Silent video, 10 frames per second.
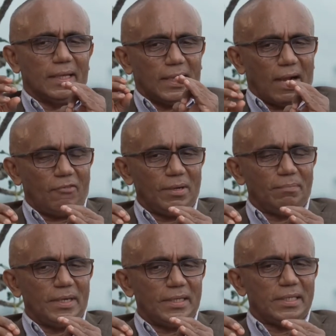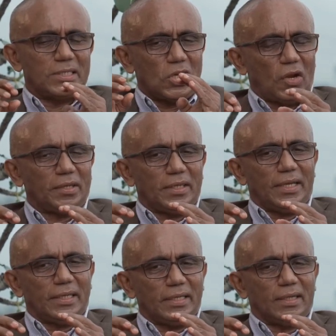government is not
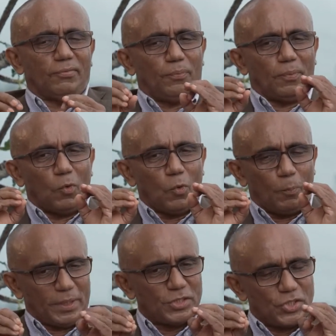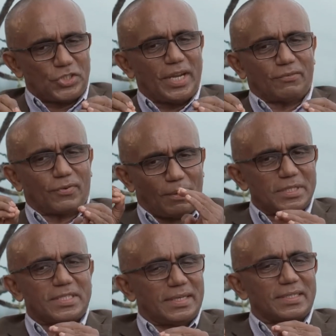getting an open check from
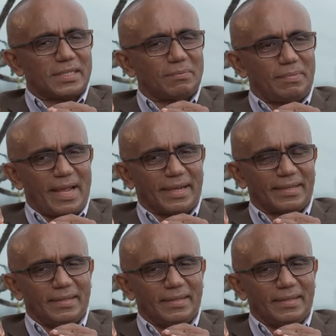the central bank.